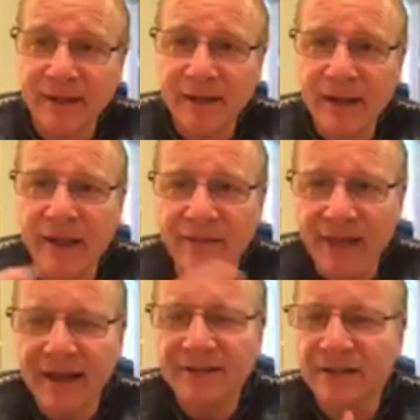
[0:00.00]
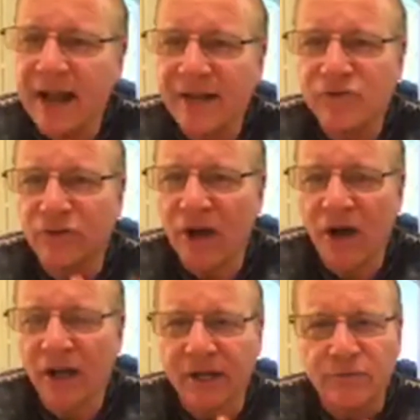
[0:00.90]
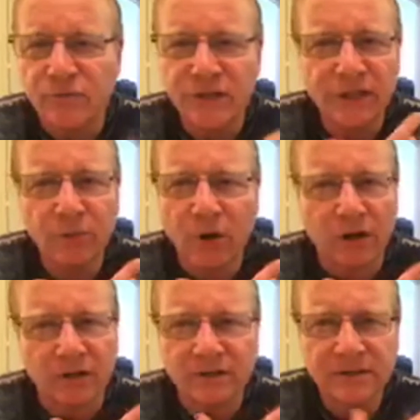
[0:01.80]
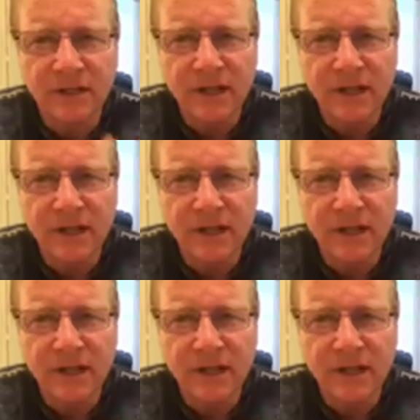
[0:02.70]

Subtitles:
and that's a natural high. It really works.